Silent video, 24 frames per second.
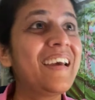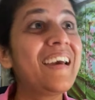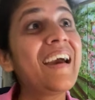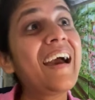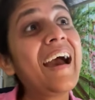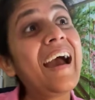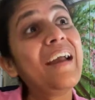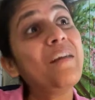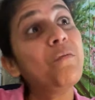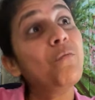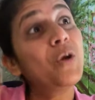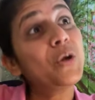
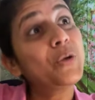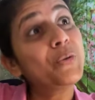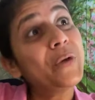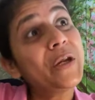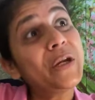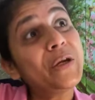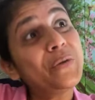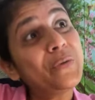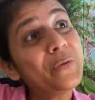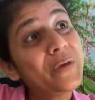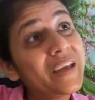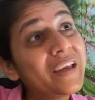And what we are
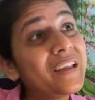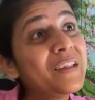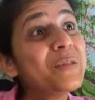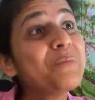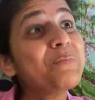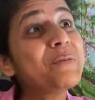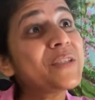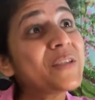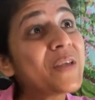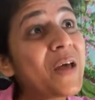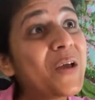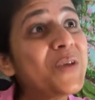doing in the
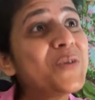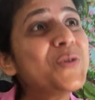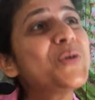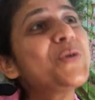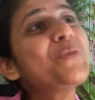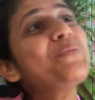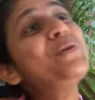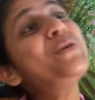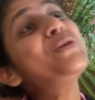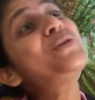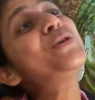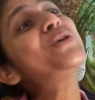massage room
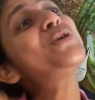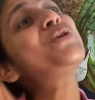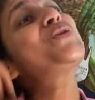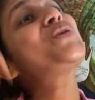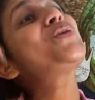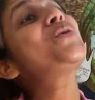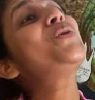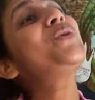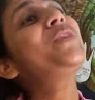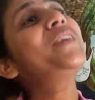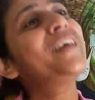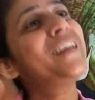is a
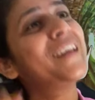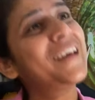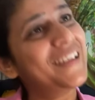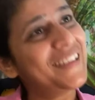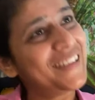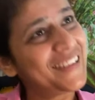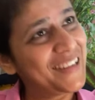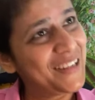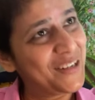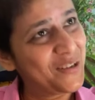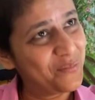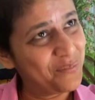Shodhana
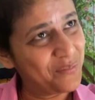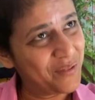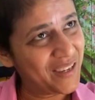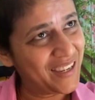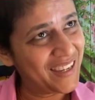therapy.